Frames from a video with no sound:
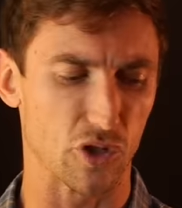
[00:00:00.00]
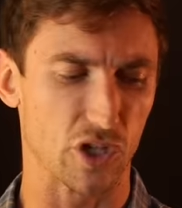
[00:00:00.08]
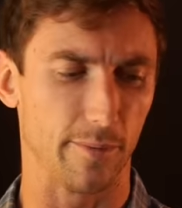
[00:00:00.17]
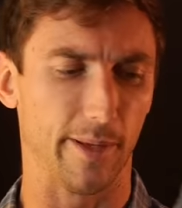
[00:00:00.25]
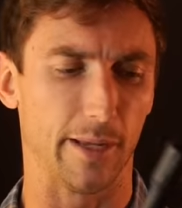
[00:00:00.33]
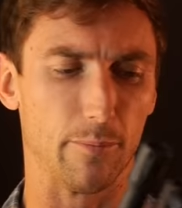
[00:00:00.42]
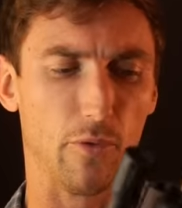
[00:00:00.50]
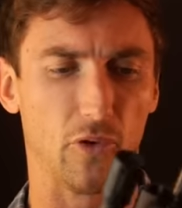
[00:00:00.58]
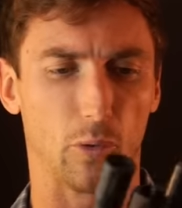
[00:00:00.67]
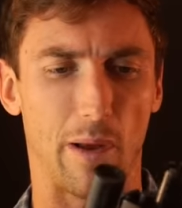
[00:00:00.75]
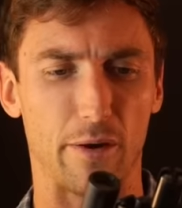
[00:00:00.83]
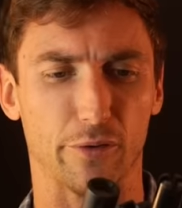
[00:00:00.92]
shimming and moving
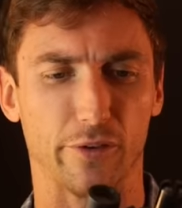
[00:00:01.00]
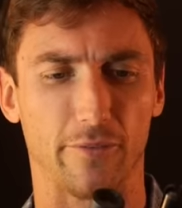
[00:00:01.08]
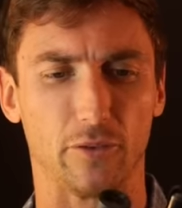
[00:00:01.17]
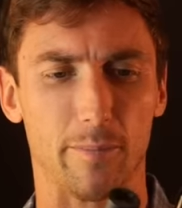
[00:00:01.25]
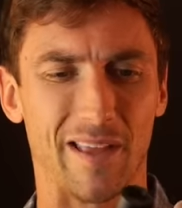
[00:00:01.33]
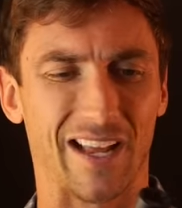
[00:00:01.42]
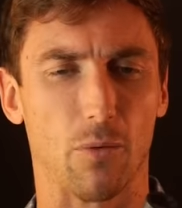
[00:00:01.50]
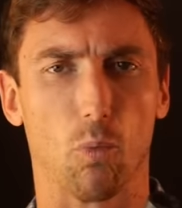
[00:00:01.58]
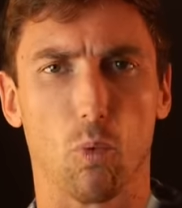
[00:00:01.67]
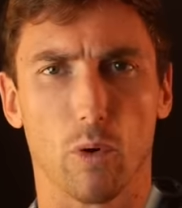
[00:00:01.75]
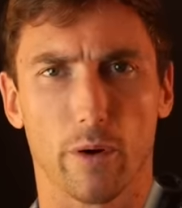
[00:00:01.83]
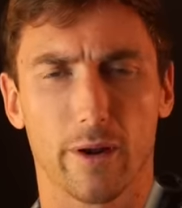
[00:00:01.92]
around and stuff to make it
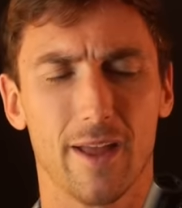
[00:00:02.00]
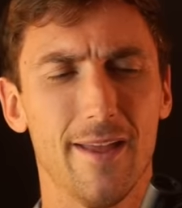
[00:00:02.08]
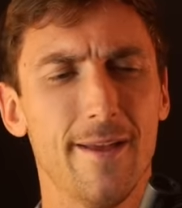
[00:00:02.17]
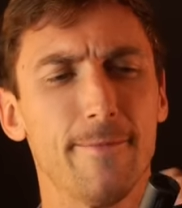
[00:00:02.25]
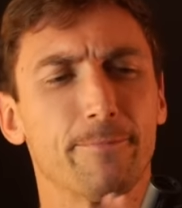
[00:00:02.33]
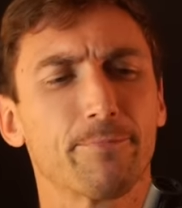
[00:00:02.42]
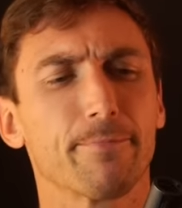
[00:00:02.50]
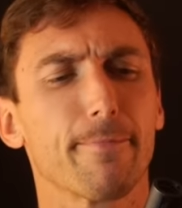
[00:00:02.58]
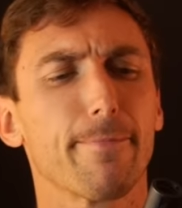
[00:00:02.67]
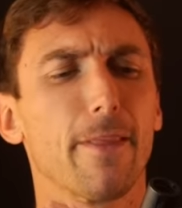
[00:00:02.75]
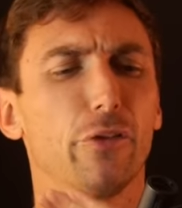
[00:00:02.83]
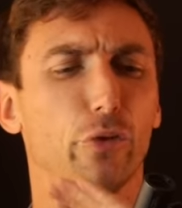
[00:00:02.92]
work.
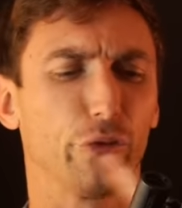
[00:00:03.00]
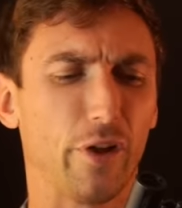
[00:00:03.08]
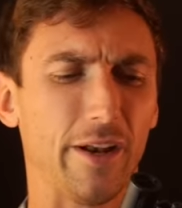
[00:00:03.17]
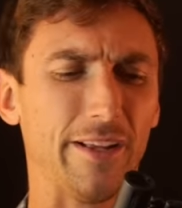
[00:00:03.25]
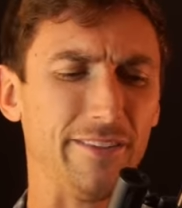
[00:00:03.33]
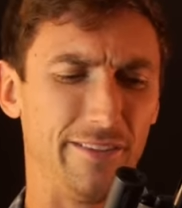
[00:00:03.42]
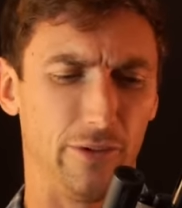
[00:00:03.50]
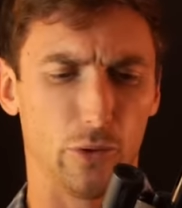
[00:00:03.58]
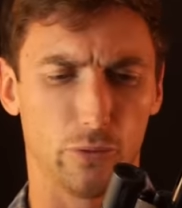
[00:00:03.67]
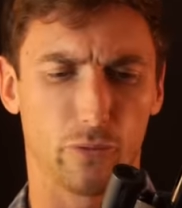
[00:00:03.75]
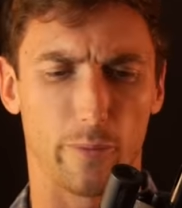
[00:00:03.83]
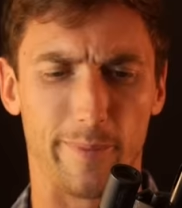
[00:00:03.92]
So it's not
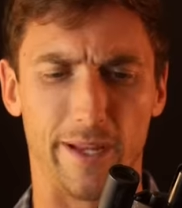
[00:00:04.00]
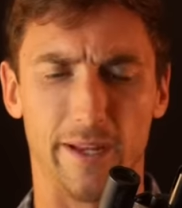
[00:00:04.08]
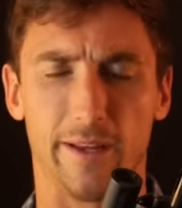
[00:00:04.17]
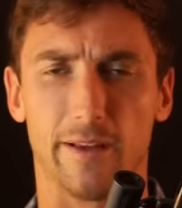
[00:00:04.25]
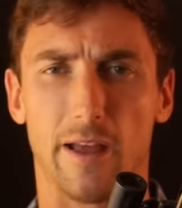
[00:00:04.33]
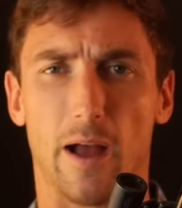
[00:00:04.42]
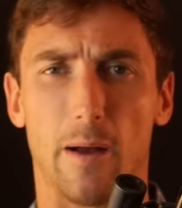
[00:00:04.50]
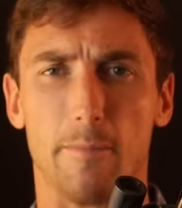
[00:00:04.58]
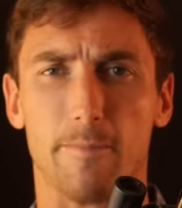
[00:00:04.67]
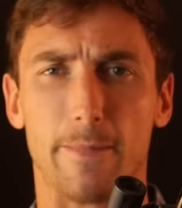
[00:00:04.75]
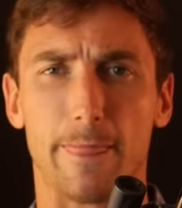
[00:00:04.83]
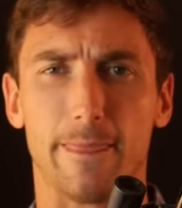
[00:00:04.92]
ideal for me
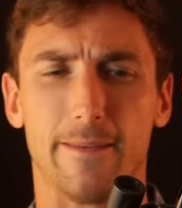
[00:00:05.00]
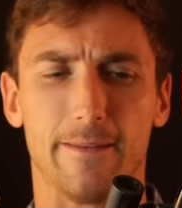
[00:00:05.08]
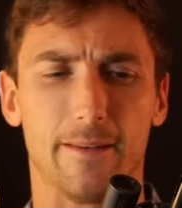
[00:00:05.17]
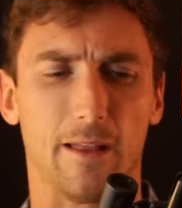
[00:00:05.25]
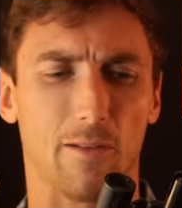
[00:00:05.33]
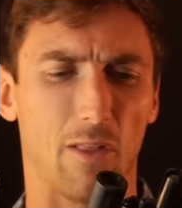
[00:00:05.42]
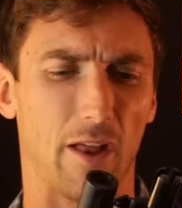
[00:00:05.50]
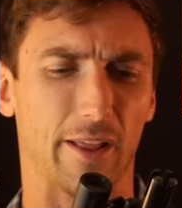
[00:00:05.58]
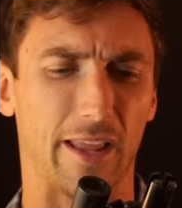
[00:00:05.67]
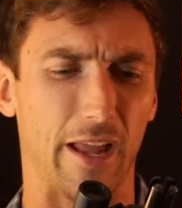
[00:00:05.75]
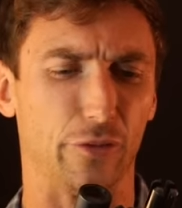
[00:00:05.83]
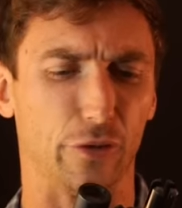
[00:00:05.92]
um, in a lot of
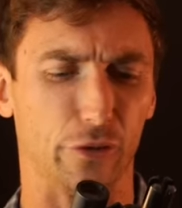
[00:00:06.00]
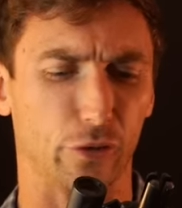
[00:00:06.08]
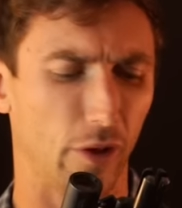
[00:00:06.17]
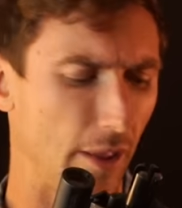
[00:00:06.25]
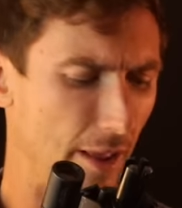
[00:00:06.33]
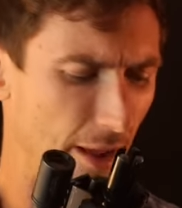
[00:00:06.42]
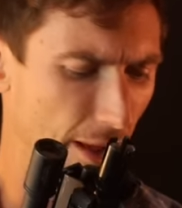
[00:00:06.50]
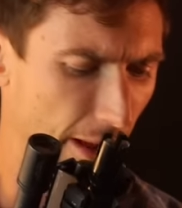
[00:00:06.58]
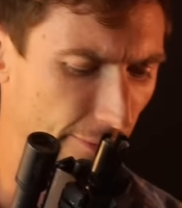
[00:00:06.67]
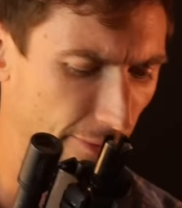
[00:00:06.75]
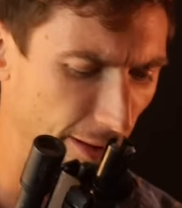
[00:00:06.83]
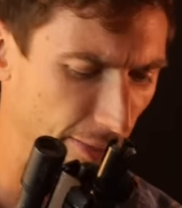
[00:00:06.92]
cases. Uh,
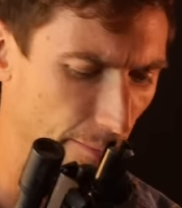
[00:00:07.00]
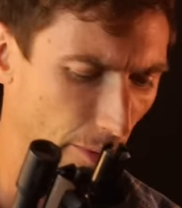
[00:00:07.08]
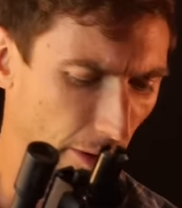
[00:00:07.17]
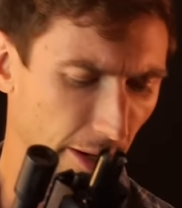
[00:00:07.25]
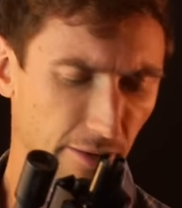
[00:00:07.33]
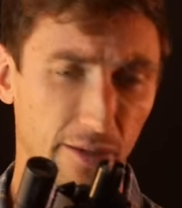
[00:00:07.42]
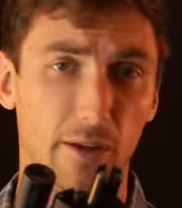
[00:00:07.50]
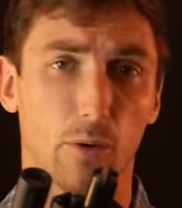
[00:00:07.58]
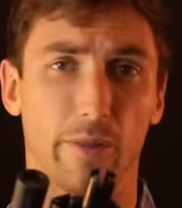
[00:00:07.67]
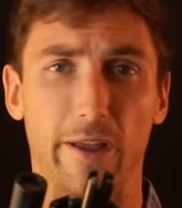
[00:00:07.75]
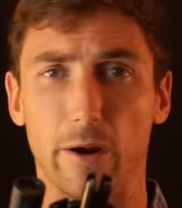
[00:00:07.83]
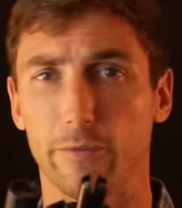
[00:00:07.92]
I find the Mark 18
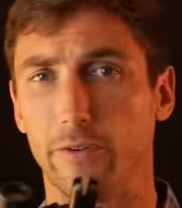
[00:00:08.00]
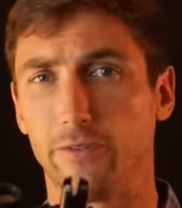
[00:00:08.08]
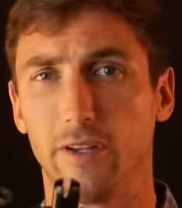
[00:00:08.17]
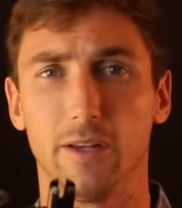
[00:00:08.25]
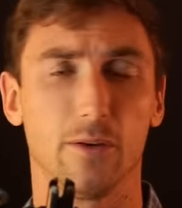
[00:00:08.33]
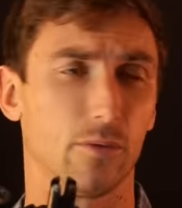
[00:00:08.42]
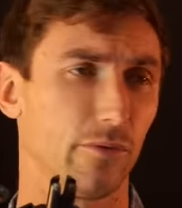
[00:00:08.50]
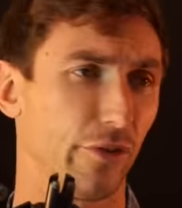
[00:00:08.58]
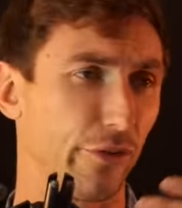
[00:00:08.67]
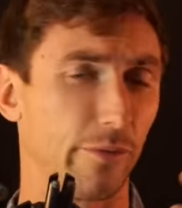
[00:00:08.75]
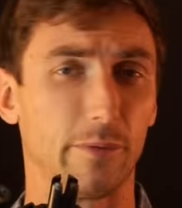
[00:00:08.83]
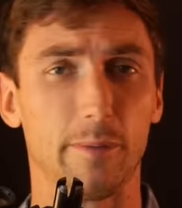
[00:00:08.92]
or the AR 15
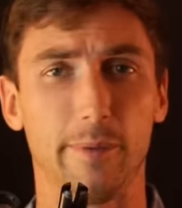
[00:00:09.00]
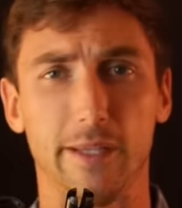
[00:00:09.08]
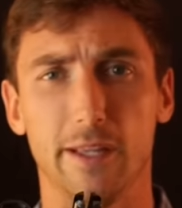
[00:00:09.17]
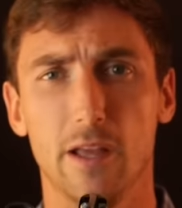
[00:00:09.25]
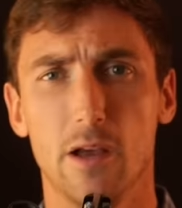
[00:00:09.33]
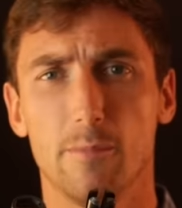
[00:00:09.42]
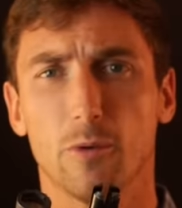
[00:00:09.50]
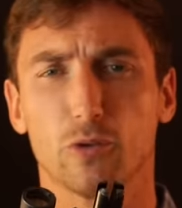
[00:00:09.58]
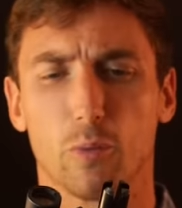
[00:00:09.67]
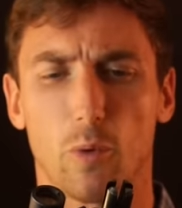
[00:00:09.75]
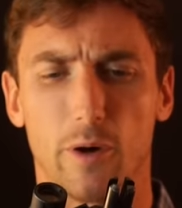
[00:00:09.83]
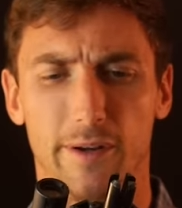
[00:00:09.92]
system to be
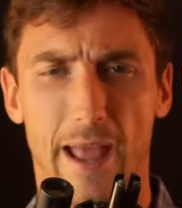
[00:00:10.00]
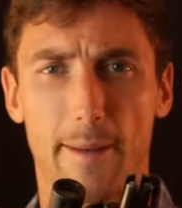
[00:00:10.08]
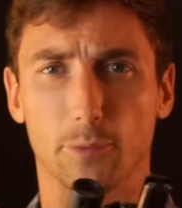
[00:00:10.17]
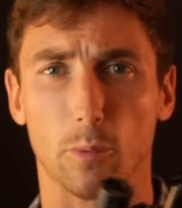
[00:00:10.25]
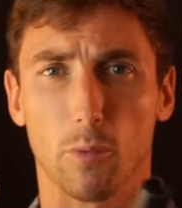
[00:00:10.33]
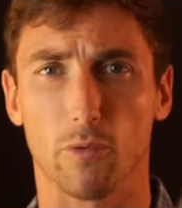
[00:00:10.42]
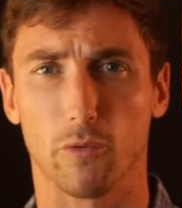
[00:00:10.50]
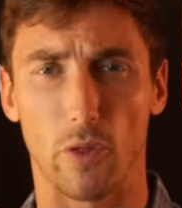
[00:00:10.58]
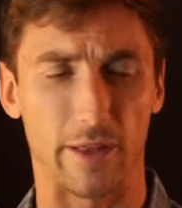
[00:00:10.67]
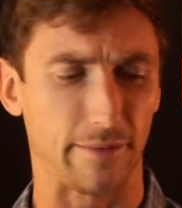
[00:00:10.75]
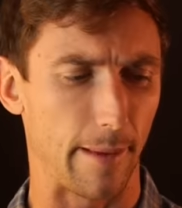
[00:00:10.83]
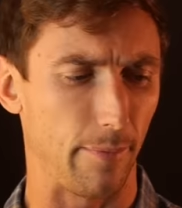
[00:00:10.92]
much more adaptable for
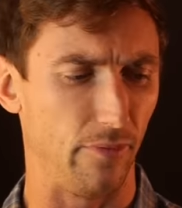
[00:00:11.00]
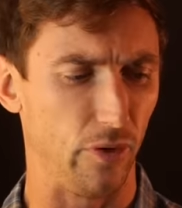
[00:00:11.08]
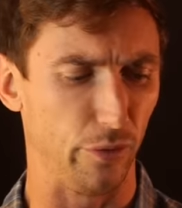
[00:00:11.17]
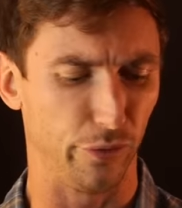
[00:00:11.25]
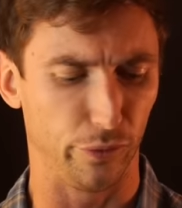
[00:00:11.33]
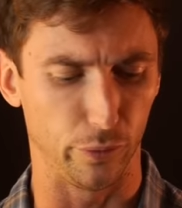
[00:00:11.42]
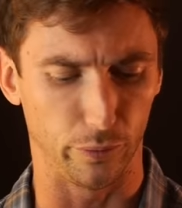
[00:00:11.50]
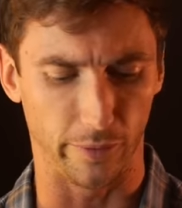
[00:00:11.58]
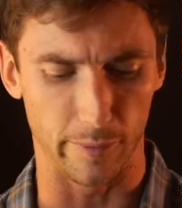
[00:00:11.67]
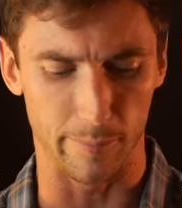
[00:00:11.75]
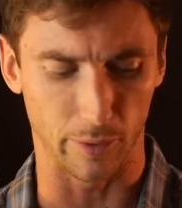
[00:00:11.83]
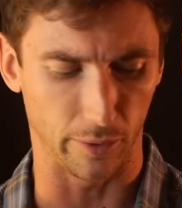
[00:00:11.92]
that type of use due to
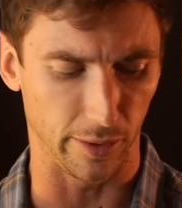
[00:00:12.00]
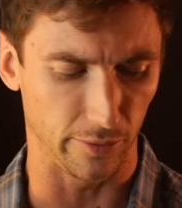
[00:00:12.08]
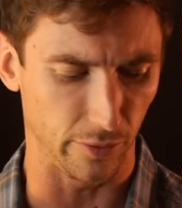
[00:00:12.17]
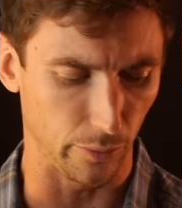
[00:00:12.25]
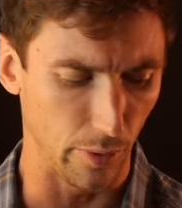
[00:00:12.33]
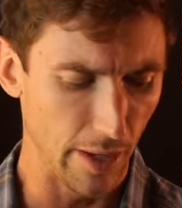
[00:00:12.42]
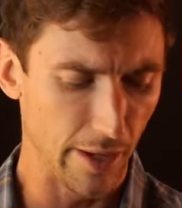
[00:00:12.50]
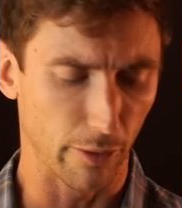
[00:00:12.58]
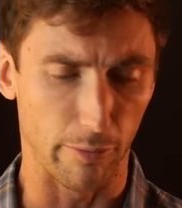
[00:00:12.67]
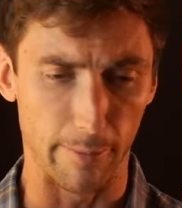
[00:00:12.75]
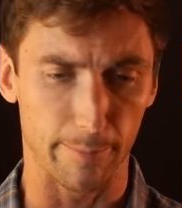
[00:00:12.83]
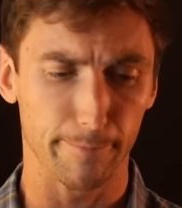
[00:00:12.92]
the ability to
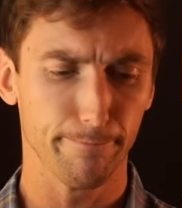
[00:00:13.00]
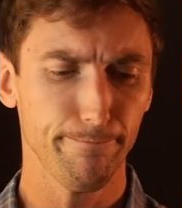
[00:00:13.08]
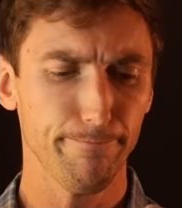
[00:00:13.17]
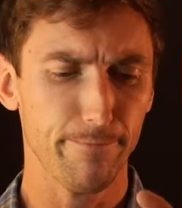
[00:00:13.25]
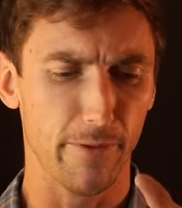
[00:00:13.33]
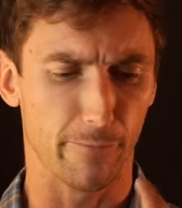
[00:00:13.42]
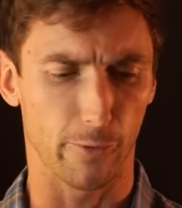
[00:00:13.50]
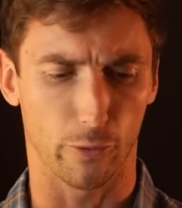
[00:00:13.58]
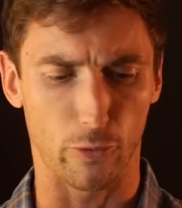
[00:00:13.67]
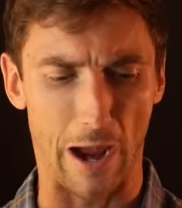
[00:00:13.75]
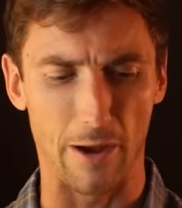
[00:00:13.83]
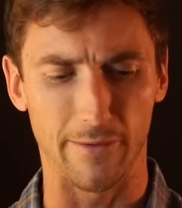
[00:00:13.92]
grip
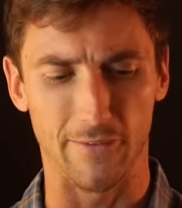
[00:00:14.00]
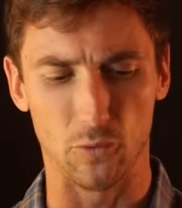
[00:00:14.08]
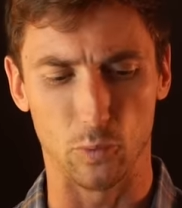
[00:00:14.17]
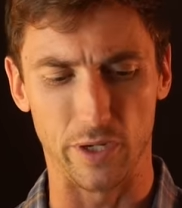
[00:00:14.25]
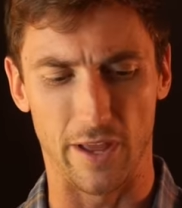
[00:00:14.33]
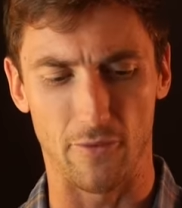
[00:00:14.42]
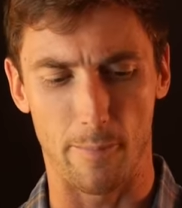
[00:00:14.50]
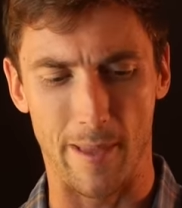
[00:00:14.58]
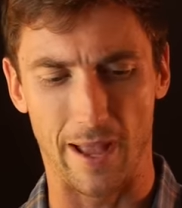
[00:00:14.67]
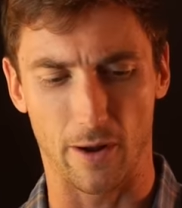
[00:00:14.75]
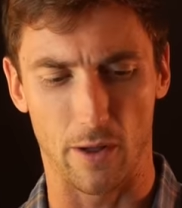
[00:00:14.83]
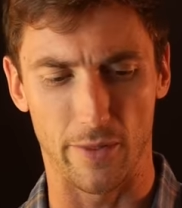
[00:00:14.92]
further out even when you have a
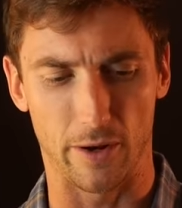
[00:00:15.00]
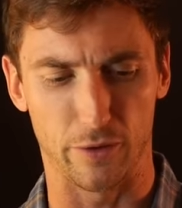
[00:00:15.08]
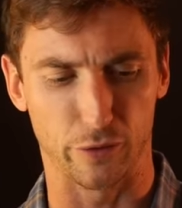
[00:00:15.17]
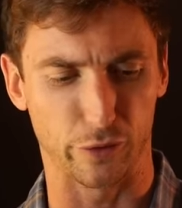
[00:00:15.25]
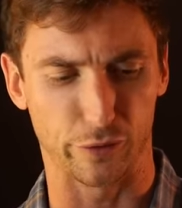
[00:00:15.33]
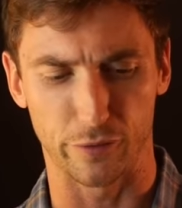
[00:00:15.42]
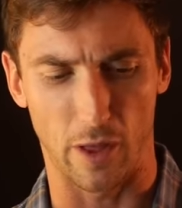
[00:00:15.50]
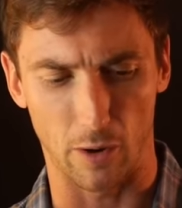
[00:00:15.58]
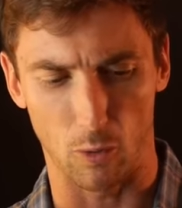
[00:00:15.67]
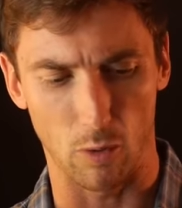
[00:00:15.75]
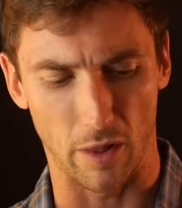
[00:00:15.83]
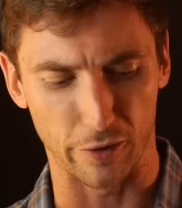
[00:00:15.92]
PEQ on there. There's just not a
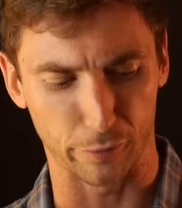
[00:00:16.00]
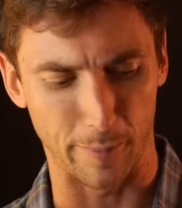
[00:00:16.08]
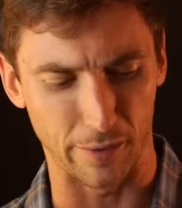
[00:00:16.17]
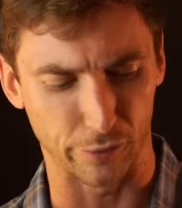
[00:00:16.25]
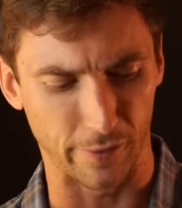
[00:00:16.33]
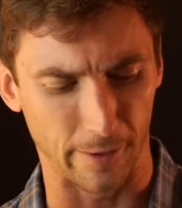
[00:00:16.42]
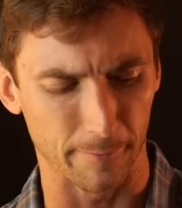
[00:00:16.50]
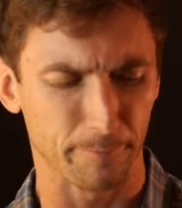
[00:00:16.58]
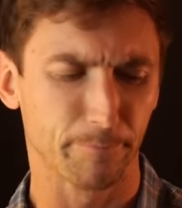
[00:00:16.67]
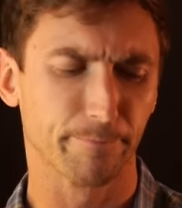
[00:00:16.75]
whole lot of space there.